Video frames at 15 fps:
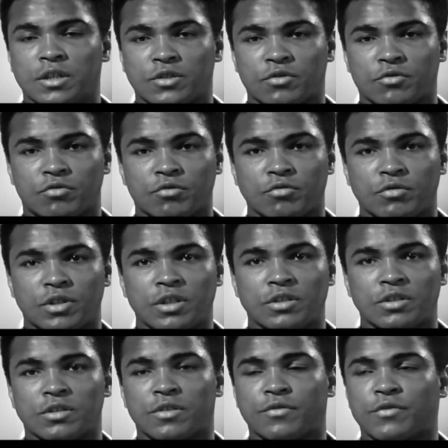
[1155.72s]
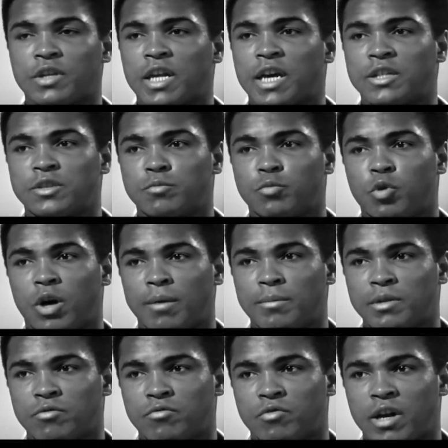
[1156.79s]
It's the true teachings of Elijah
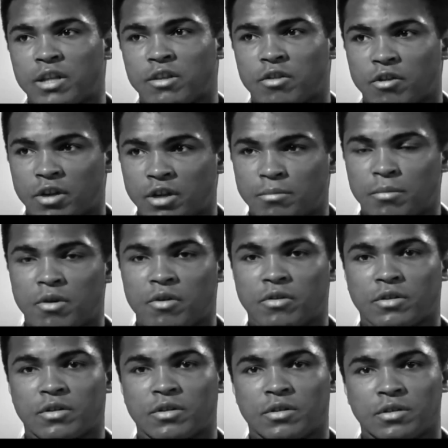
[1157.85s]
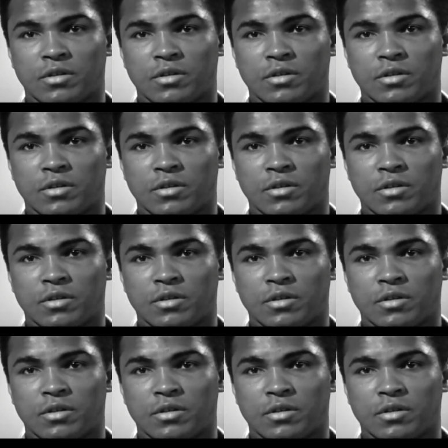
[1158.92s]
Muhammad right there in America,